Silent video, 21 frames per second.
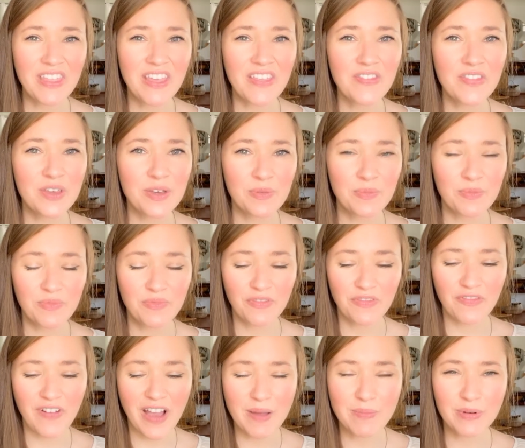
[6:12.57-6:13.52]
then the
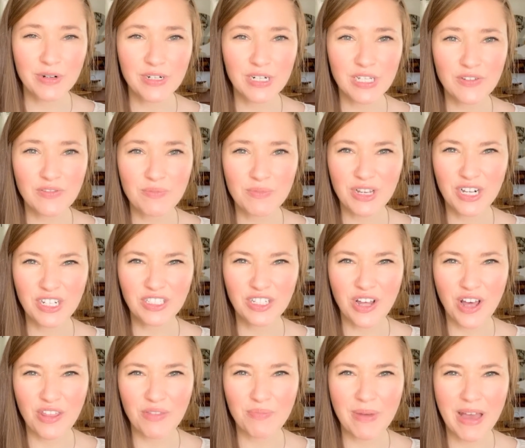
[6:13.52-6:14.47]
fibers from the
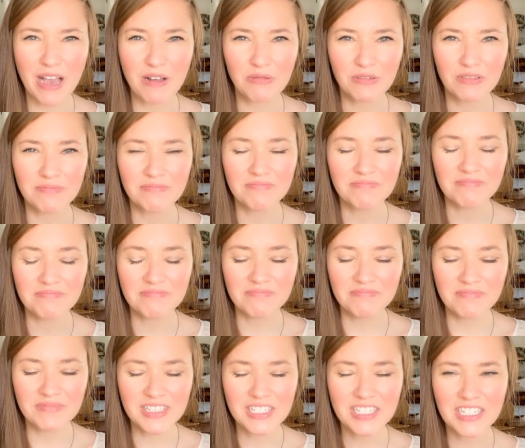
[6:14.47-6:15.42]
cloth bag will
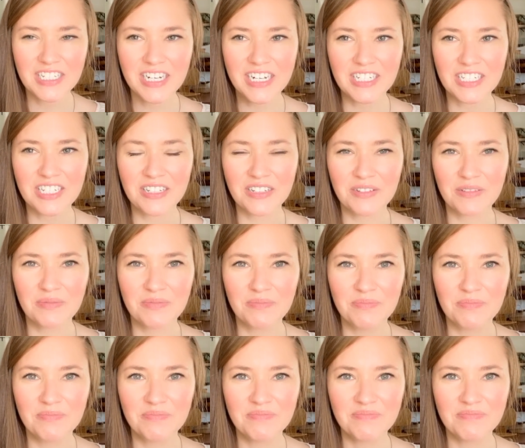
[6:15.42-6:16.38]
stick to the
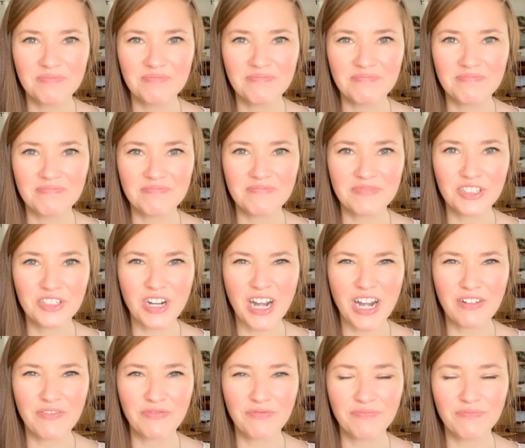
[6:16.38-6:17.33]

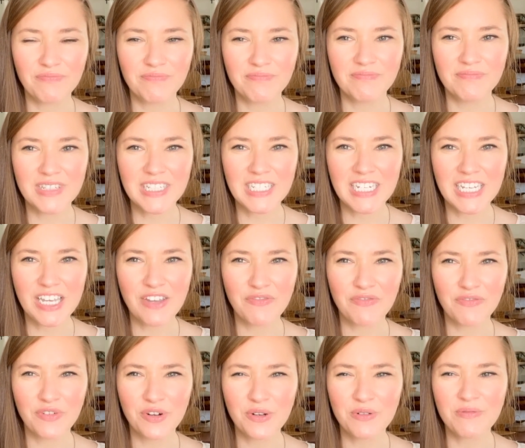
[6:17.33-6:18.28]
dried sticky
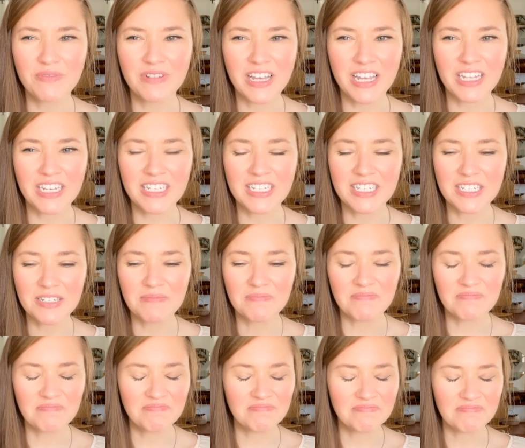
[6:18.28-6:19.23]
fruit, and
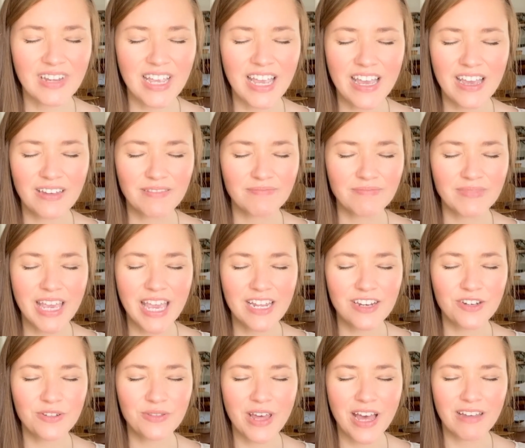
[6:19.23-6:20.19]
I
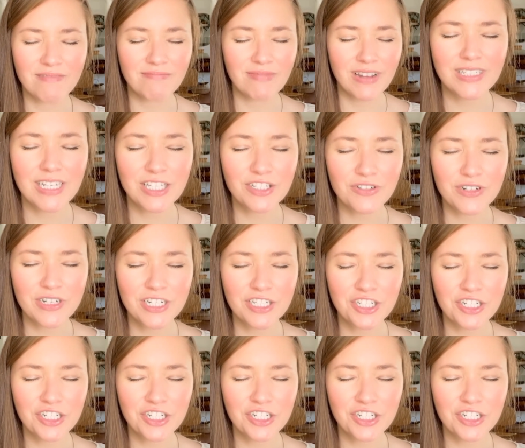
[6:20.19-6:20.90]
can't do that. Sensory